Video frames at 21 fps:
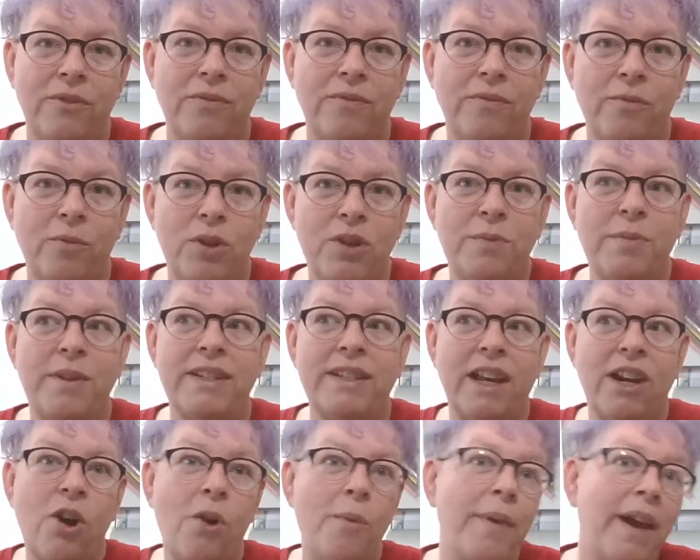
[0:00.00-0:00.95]
Which means I
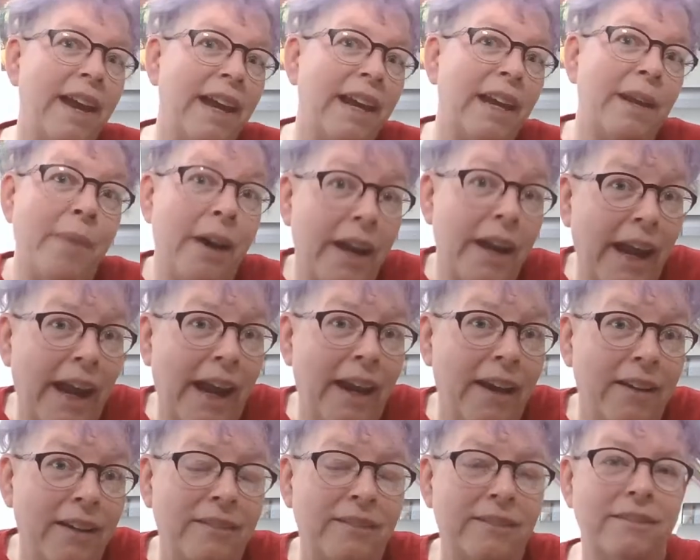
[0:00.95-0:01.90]
don't make any money.
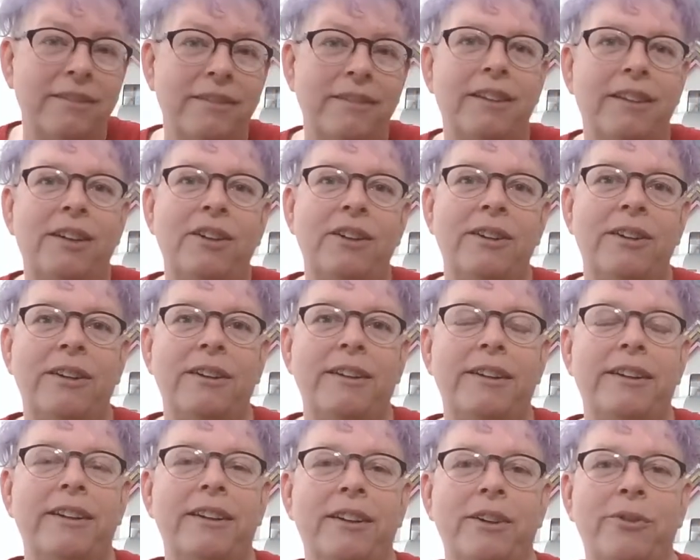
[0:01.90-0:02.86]

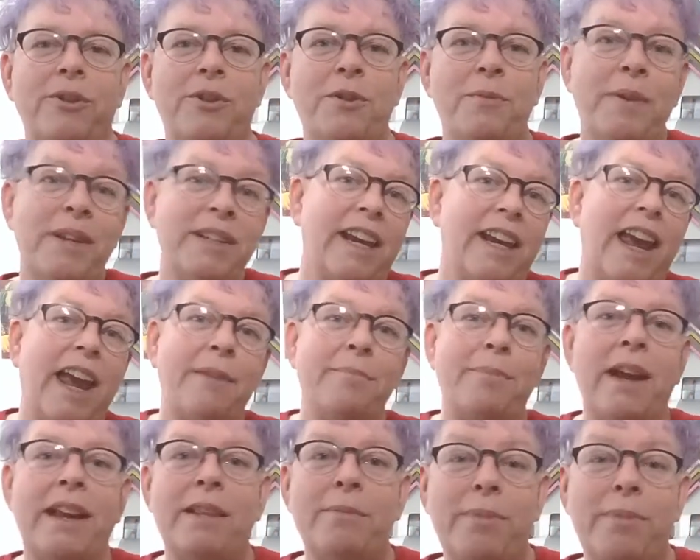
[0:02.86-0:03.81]
Which means I can't
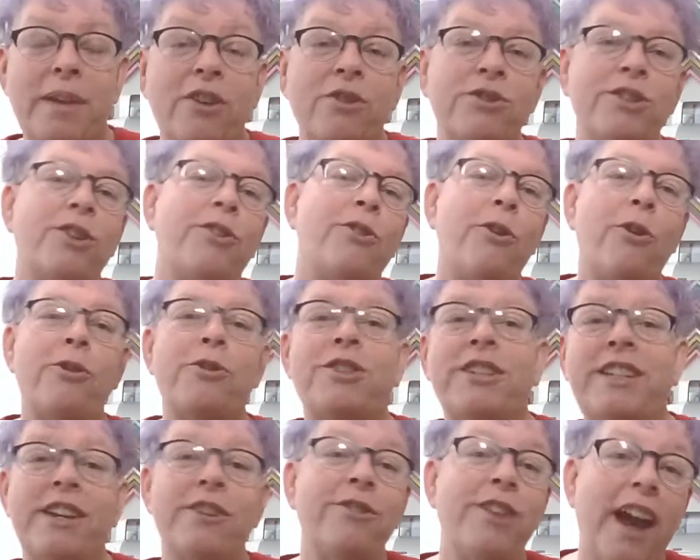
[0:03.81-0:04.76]
pay the bills that are
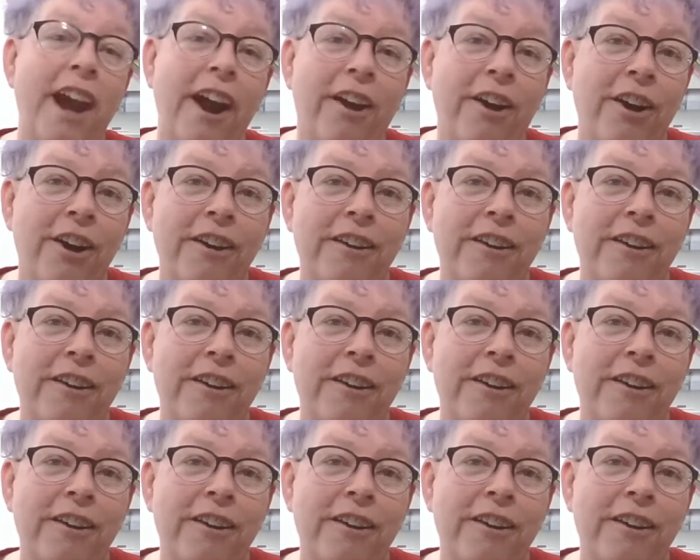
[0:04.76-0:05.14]
still there.